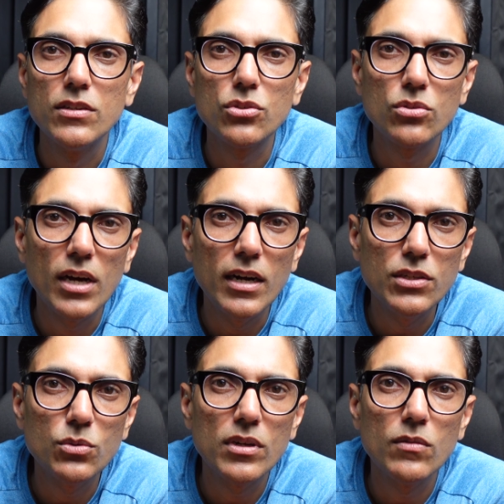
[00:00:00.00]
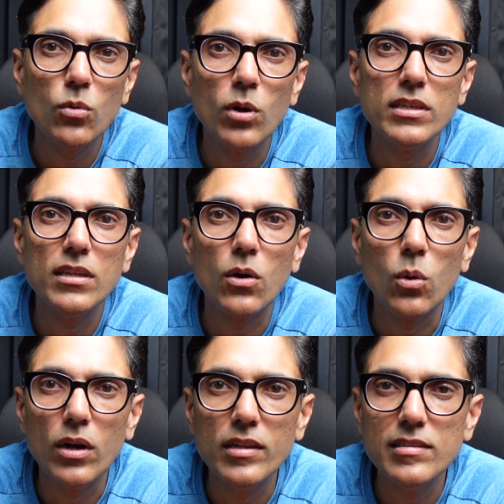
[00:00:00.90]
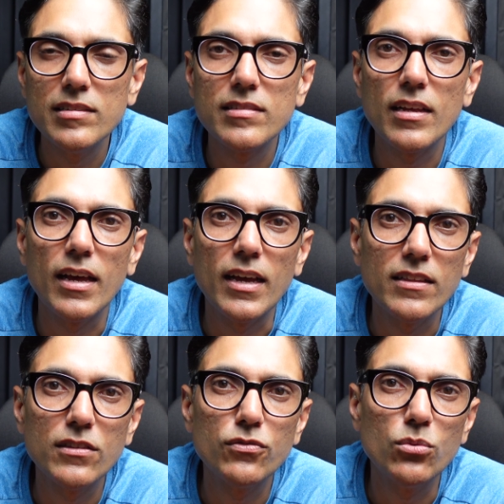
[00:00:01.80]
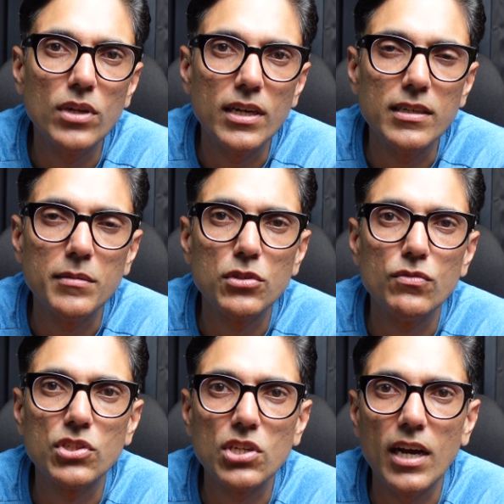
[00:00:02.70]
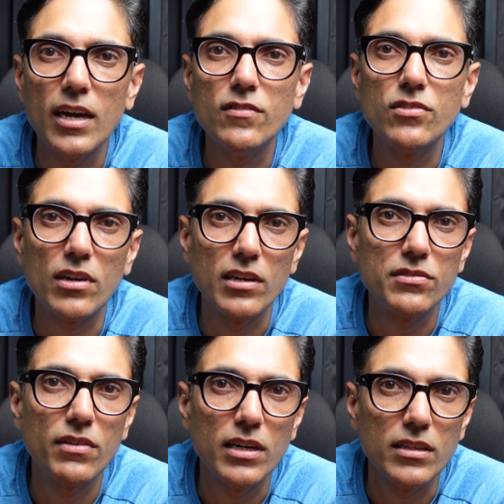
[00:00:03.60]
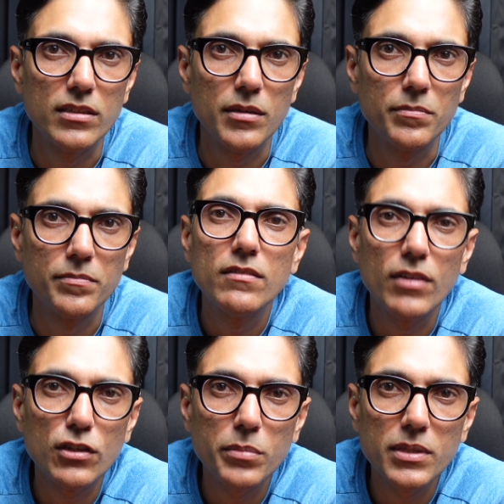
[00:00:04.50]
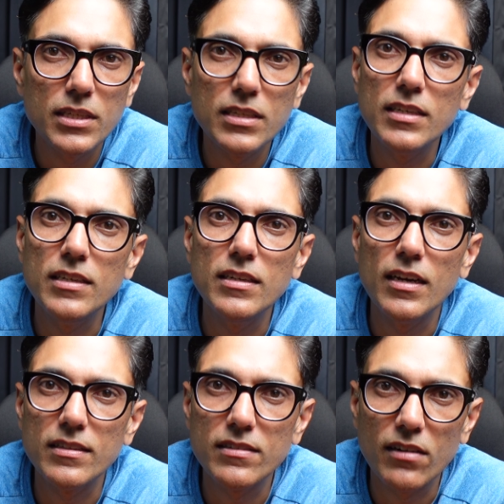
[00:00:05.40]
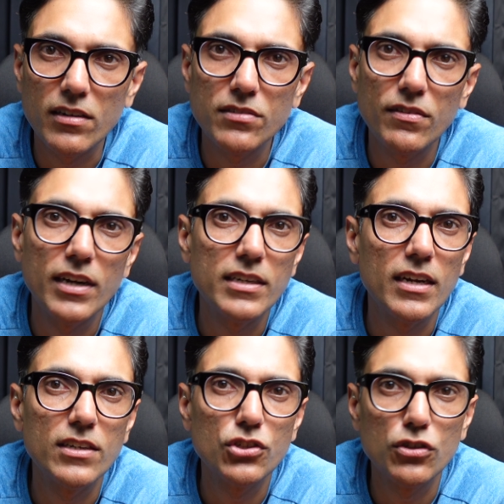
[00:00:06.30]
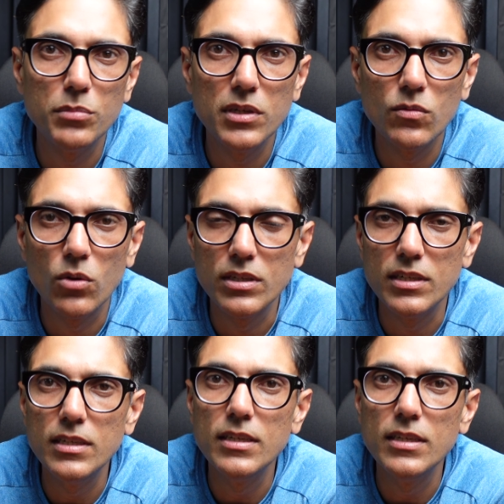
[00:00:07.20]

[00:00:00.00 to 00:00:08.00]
so that you can avoid the oils and the food items which have trans fat in them. Vanaspati ghee has trans fat and should be avoided.